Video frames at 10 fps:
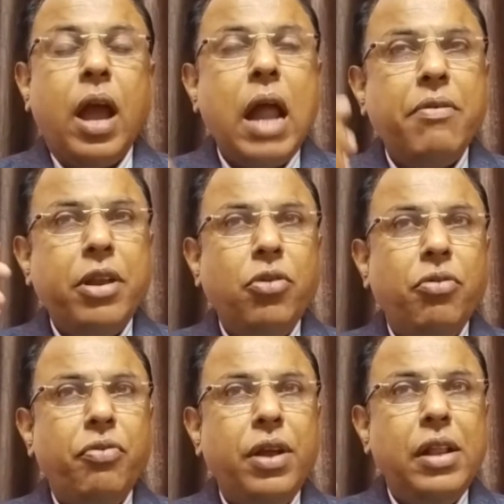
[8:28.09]
and when you
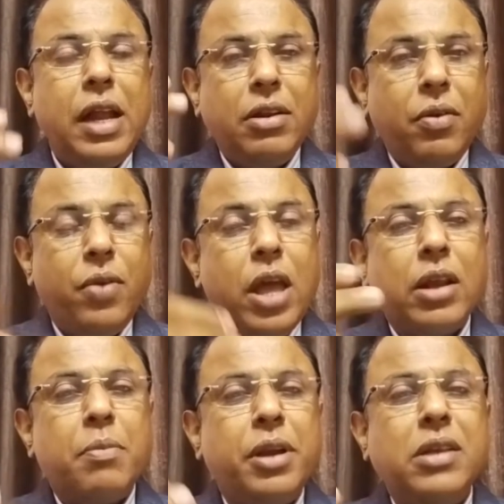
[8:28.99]
feel that we are
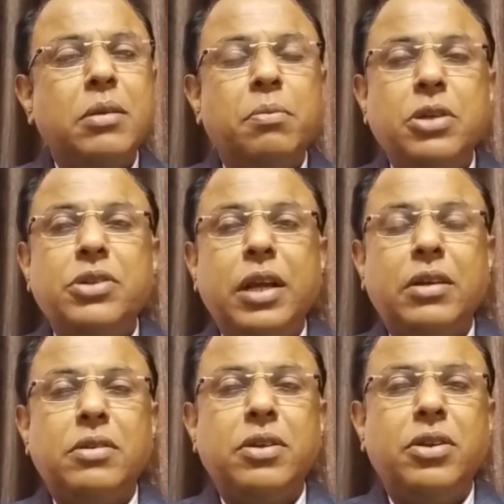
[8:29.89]
committing some
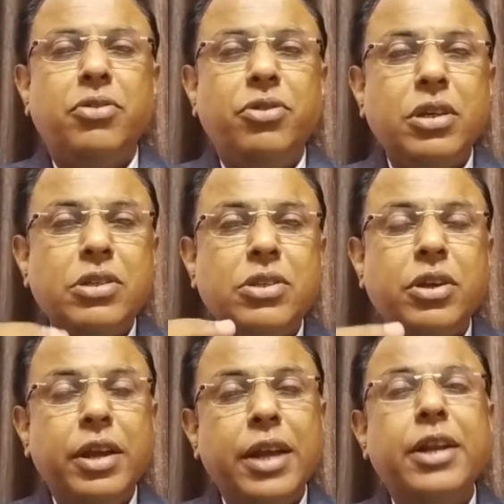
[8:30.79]
mistakes, just
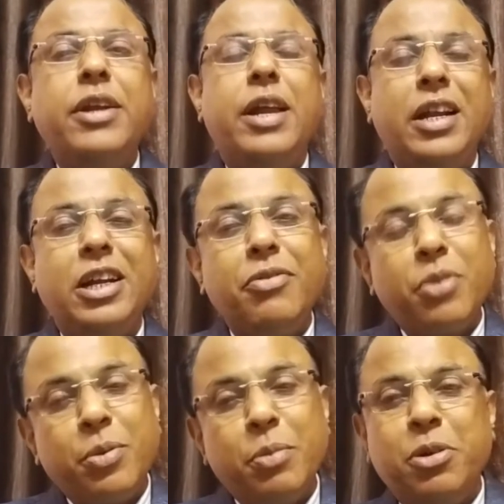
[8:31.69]
get it corrected
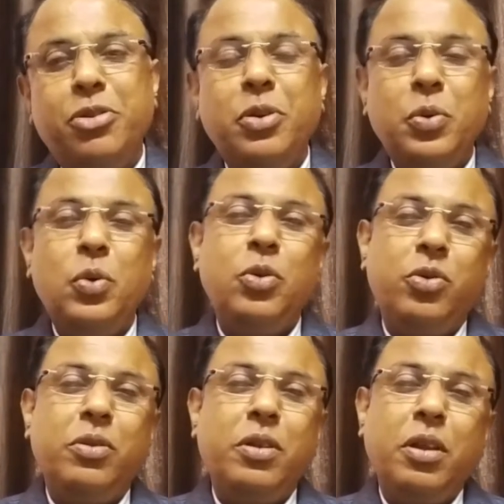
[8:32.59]
from the person who
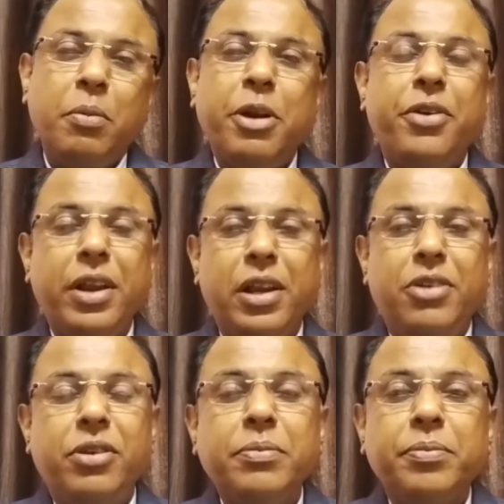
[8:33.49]
knows better
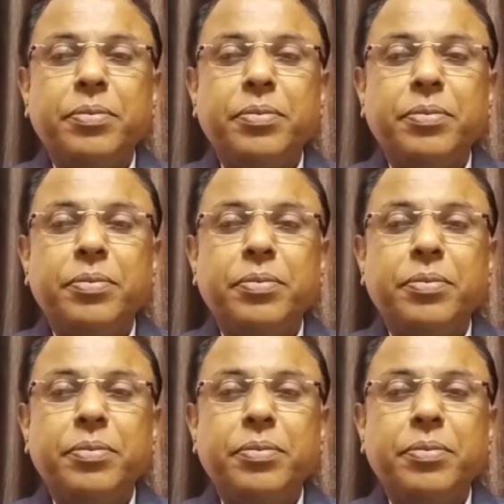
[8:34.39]
English.